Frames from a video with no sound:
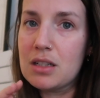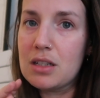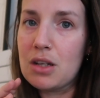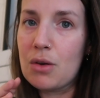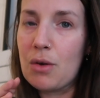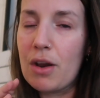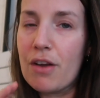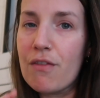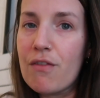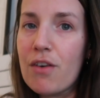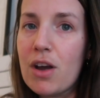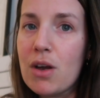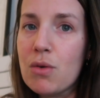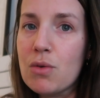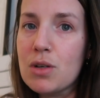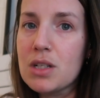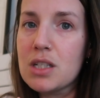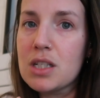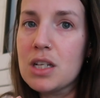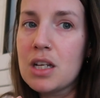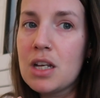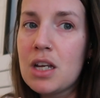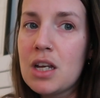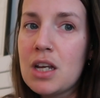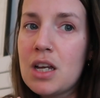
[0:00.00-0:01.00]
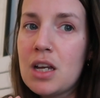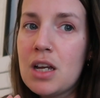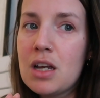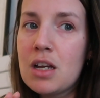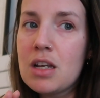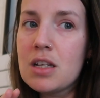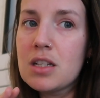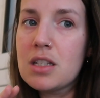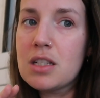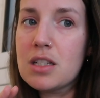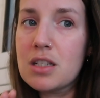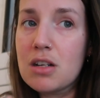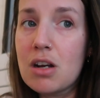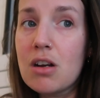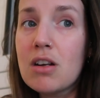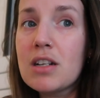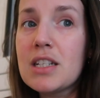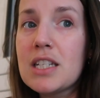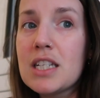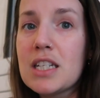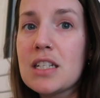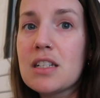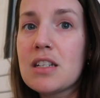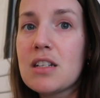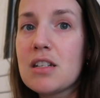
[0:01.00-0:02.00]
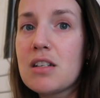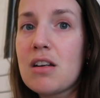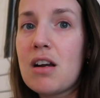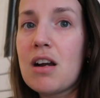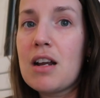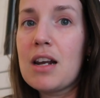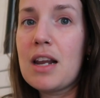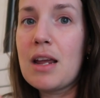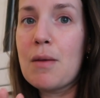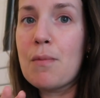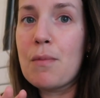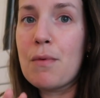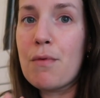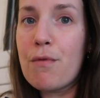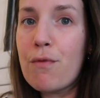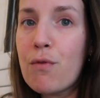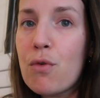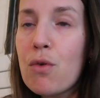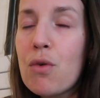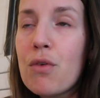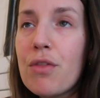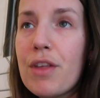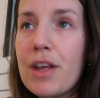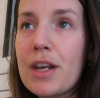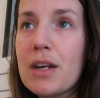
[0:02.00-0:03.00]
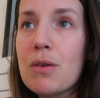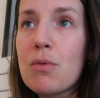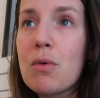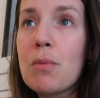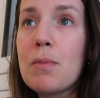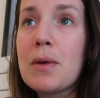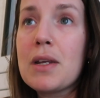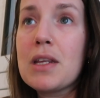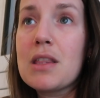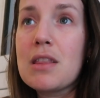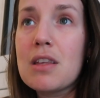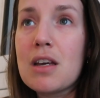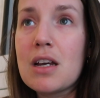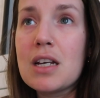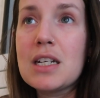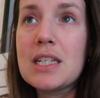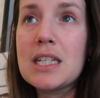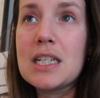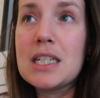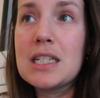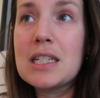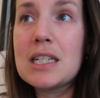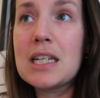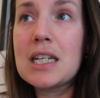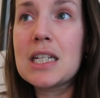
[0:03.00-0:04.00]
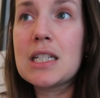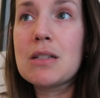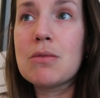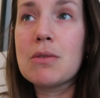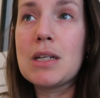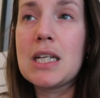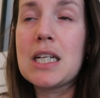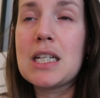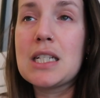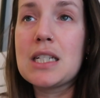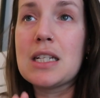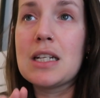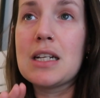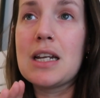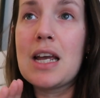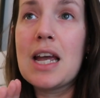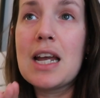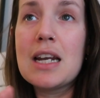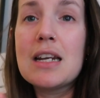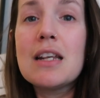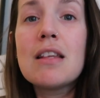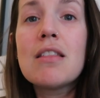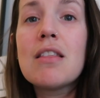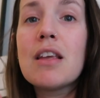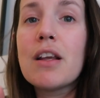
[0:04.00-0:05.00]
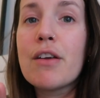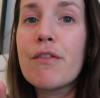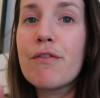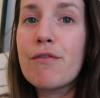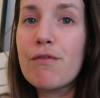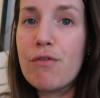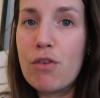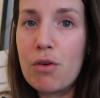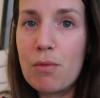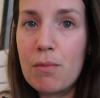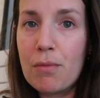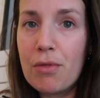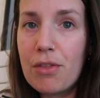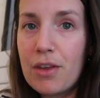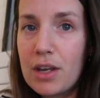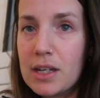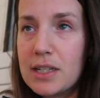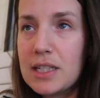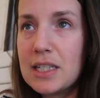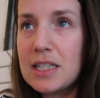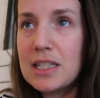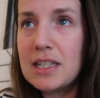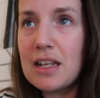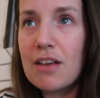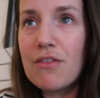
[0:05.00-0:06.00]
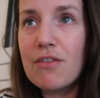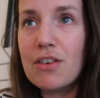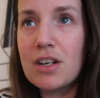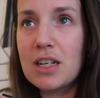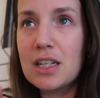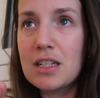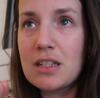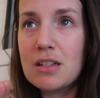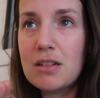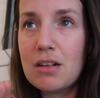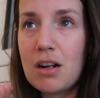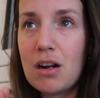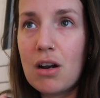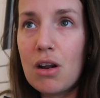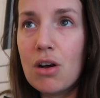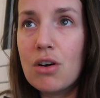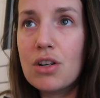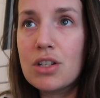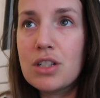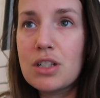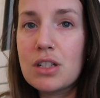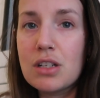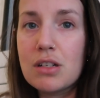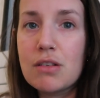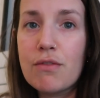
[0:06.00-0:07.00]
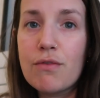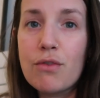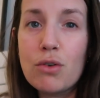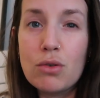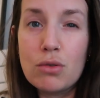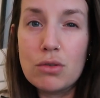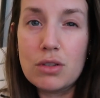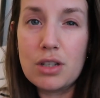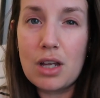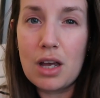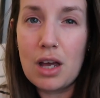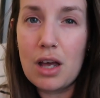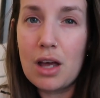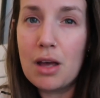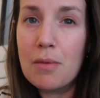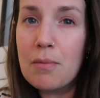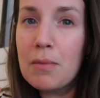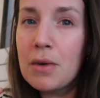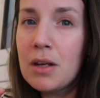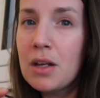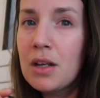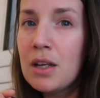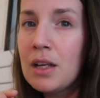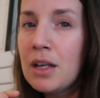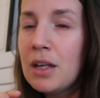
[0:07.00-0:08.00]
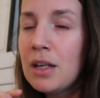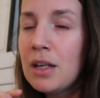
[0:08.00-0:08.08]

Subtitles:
So if I was starting to dilate before then, it would be 36 weeks. And anything from 37 is classed as full term.